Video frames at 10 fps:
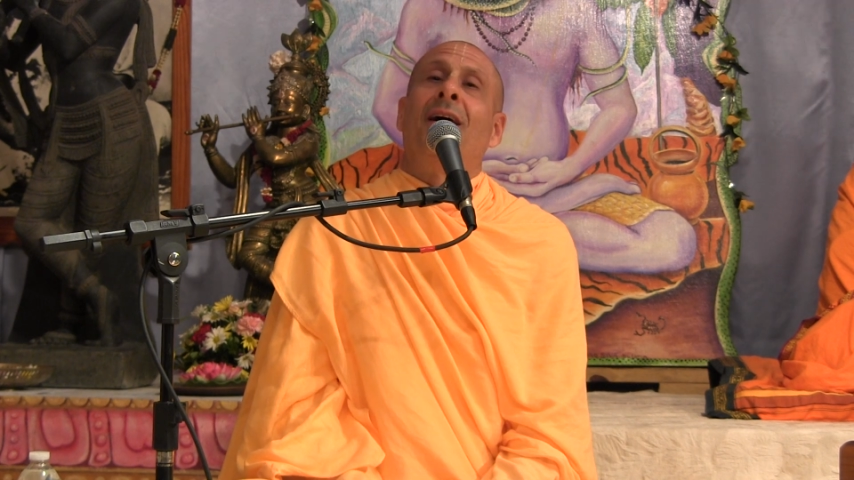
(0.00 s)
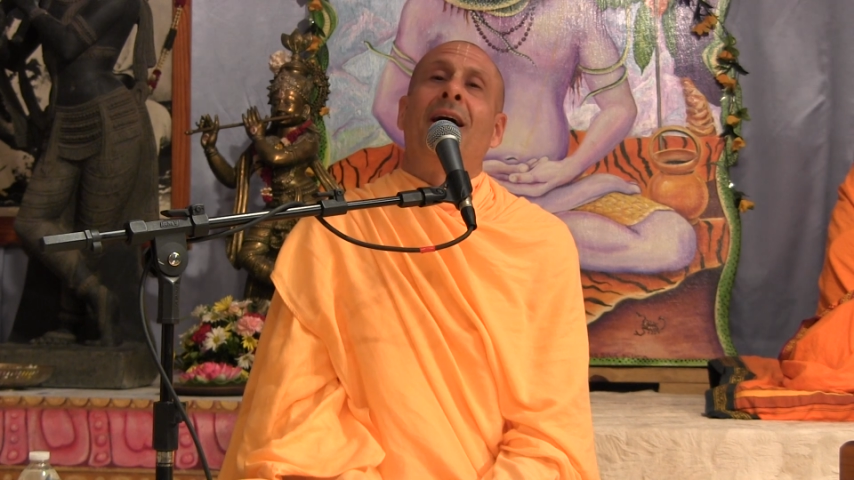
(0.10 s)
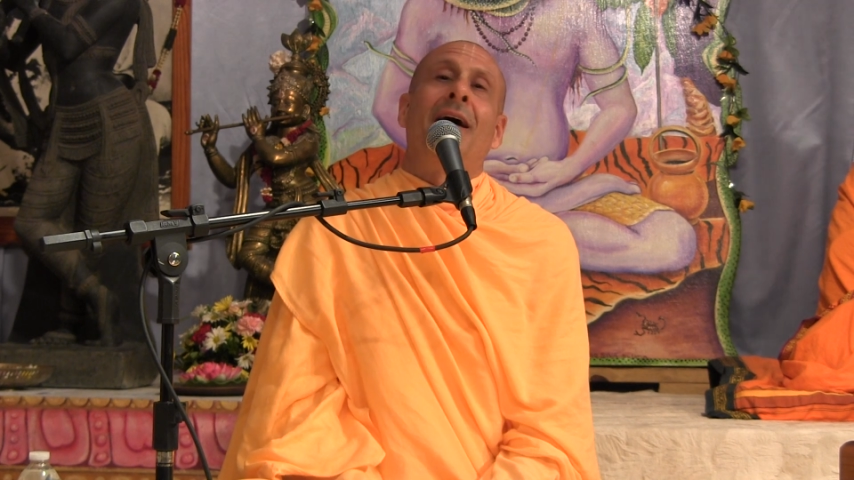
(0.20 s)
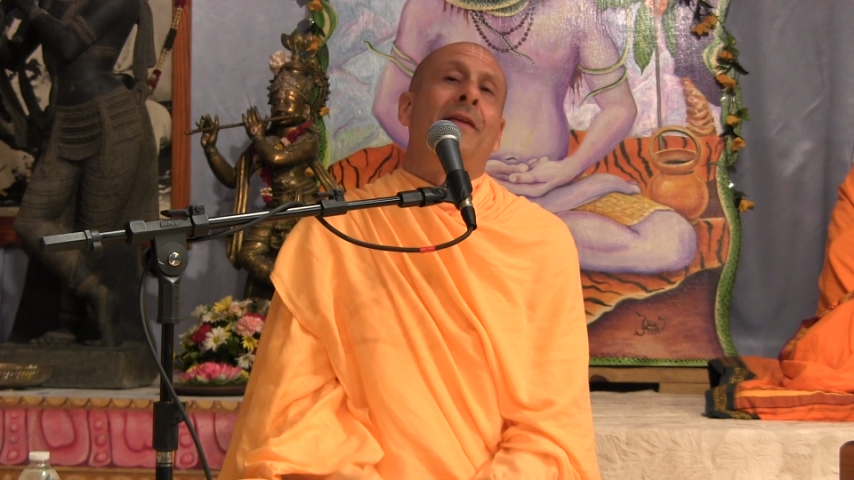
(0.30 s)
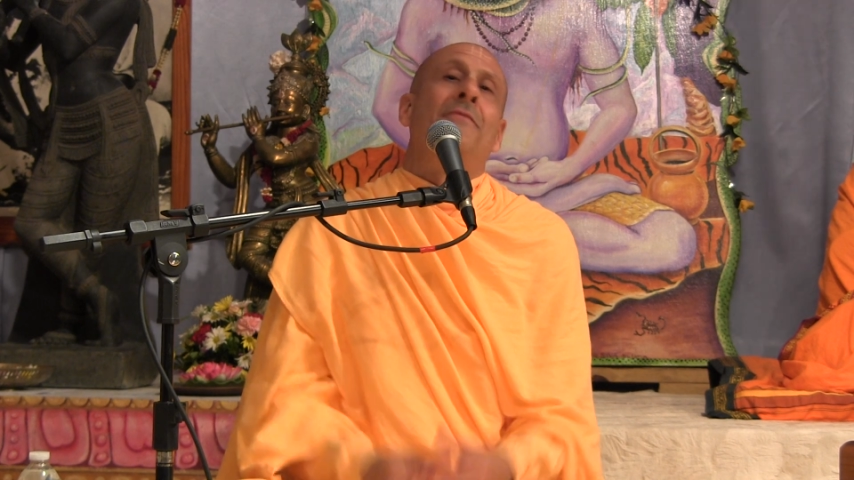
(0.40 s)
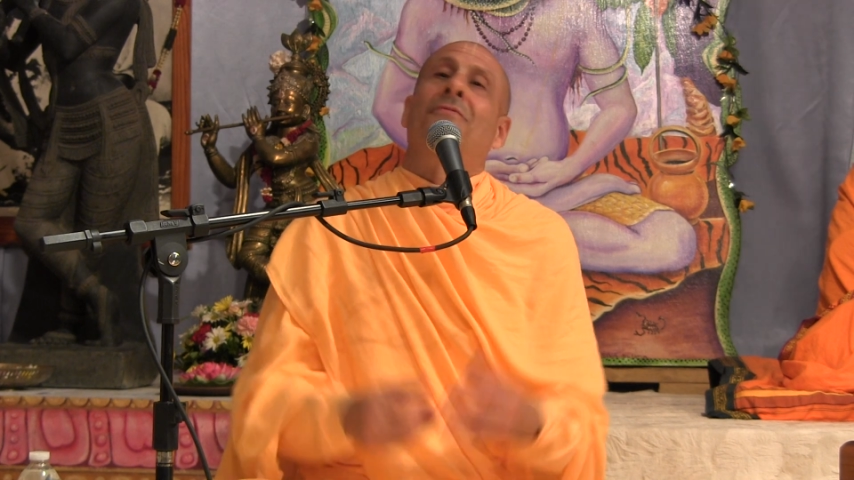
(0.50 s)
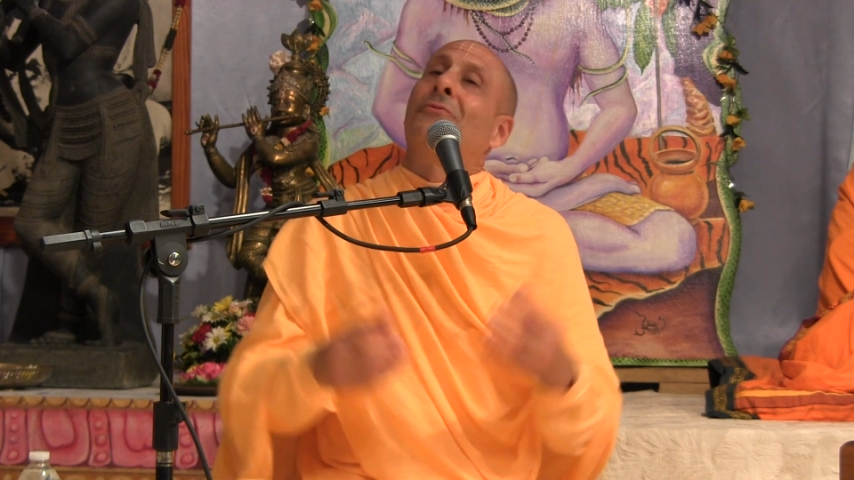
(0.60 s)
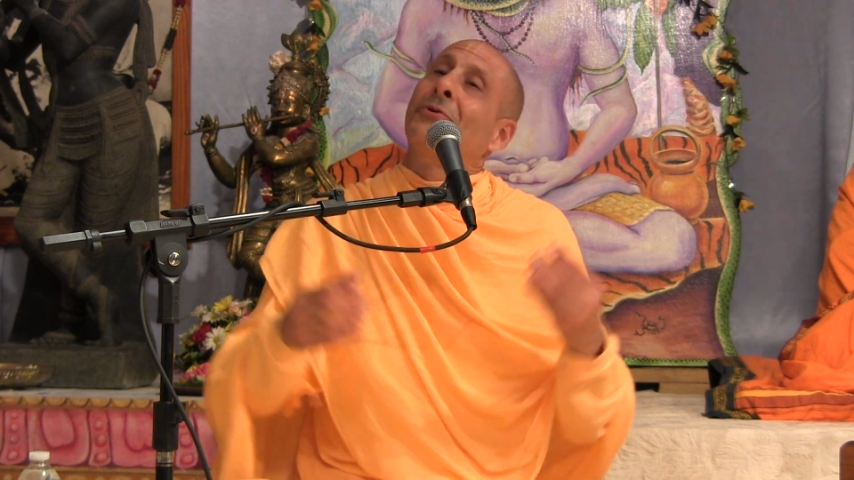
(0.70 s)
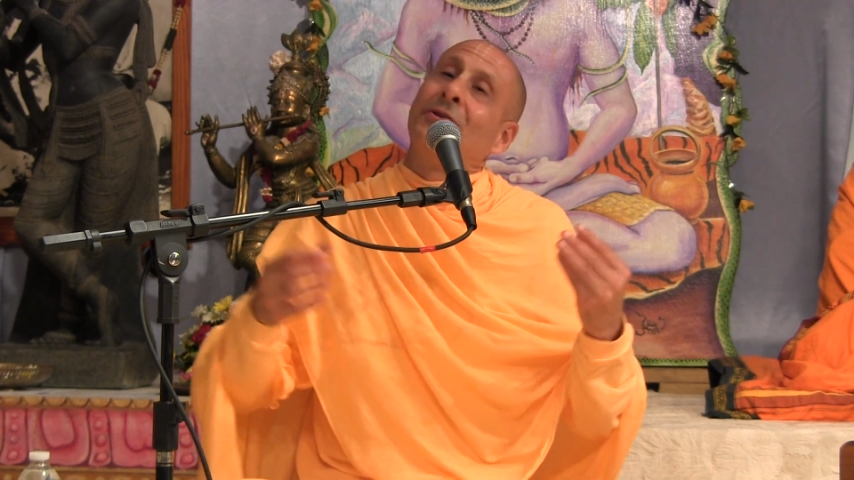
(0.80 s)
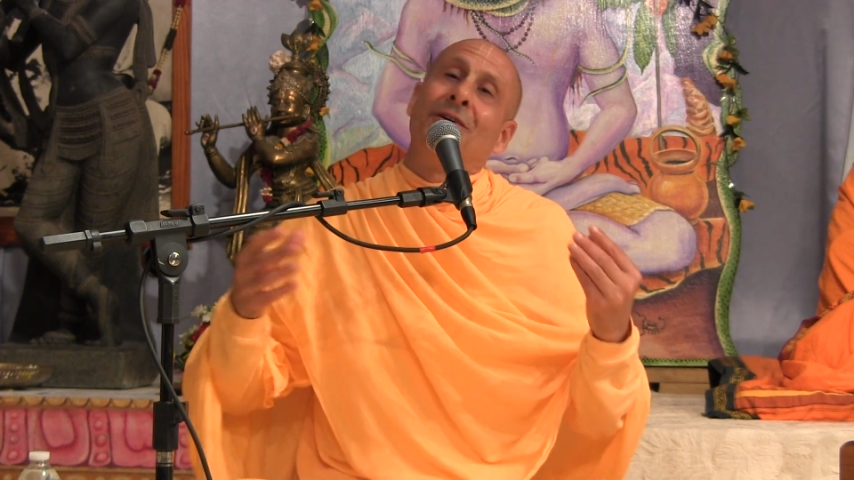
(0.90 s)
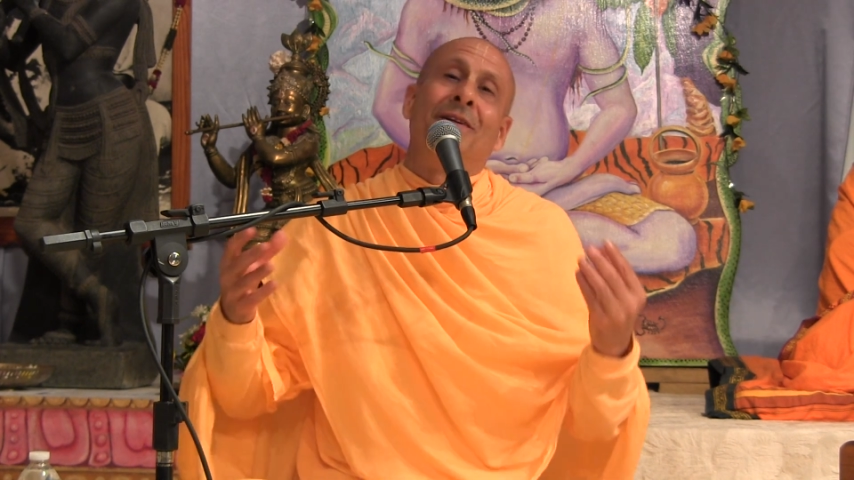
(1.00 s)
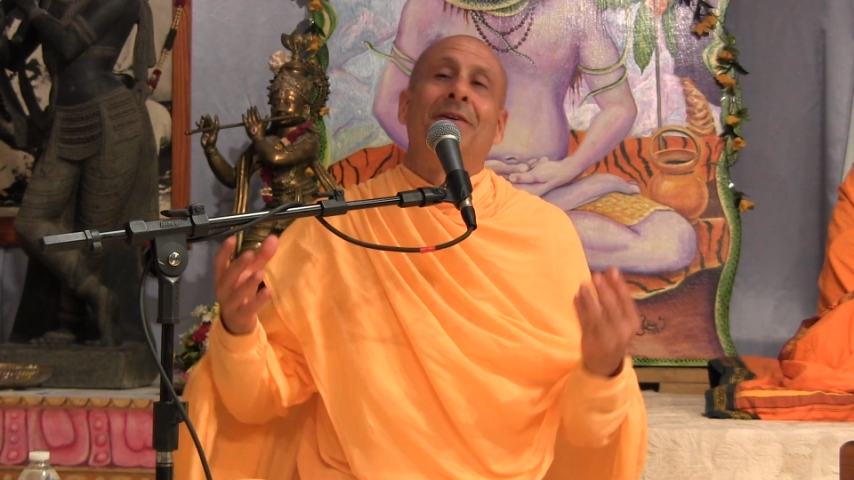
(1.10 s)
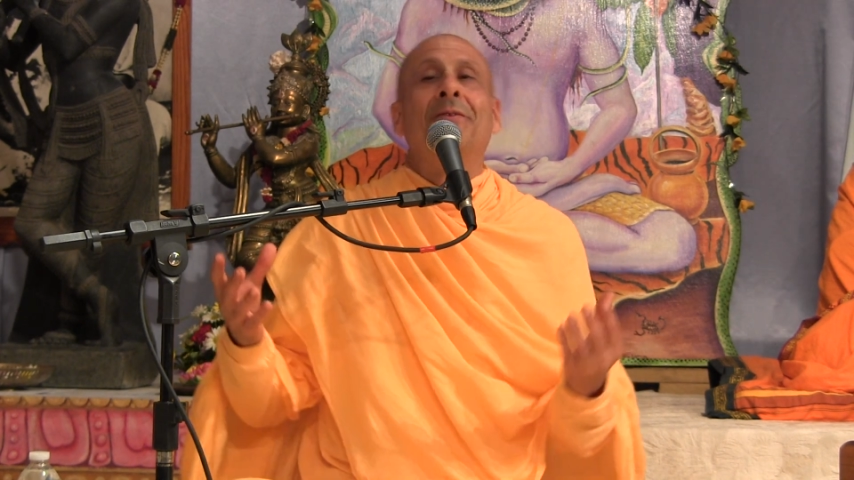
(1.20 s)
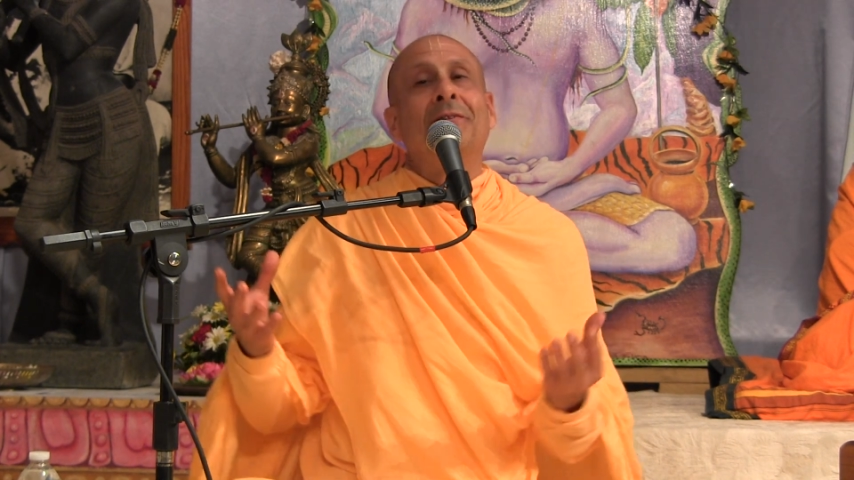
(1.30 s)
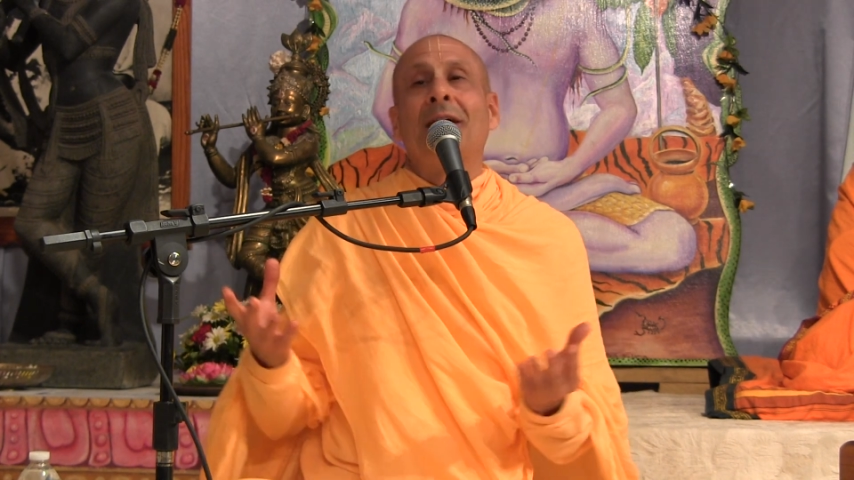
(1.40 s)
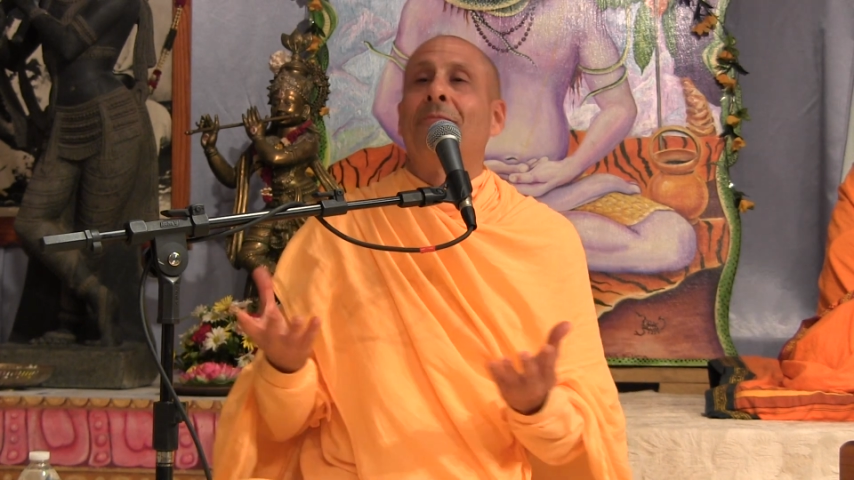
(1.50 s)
and in 14 years I